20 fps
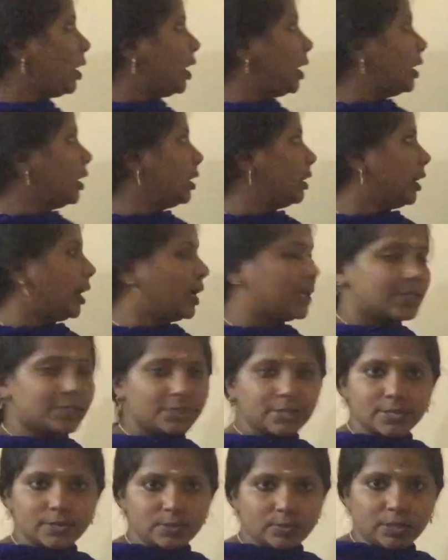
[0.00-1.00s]
I'll
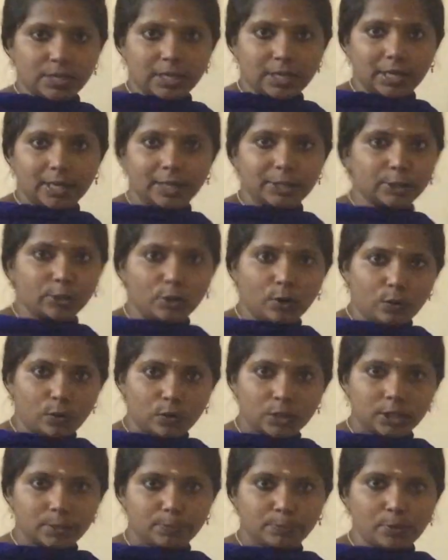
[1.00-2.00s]
just recollect
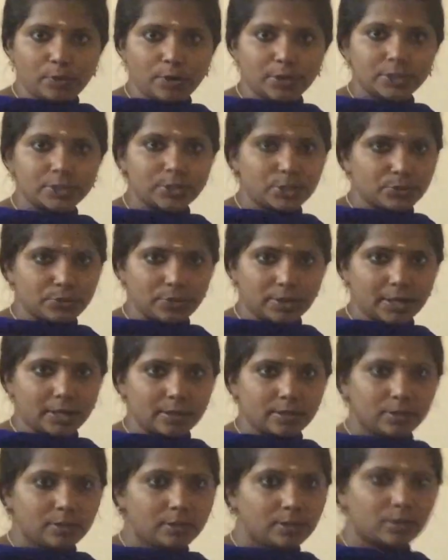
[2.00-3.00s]
all the points
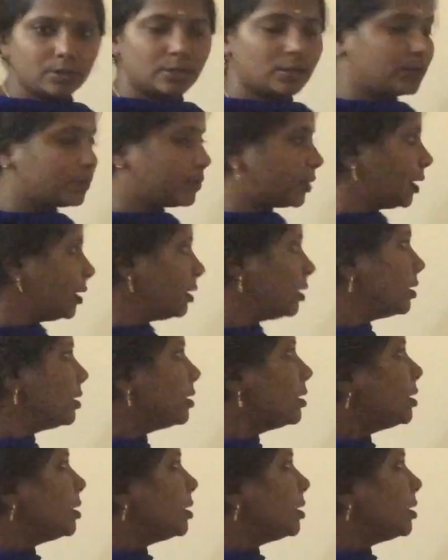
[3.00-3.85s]
together. Okay.